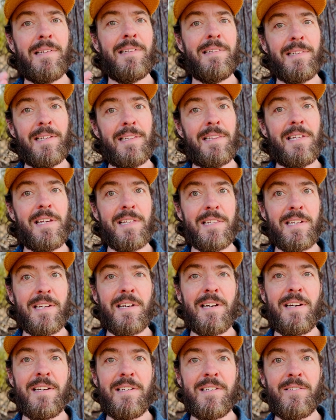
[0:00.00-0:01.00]
let the other
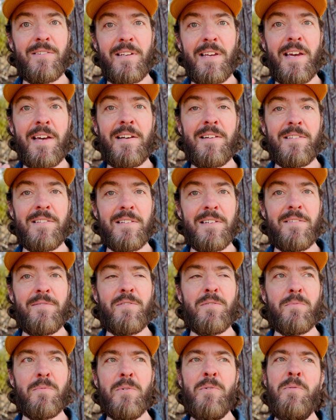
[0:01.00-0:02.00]
guys and gals leave
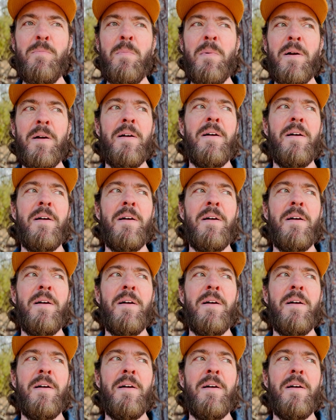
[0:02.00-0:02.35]
the room,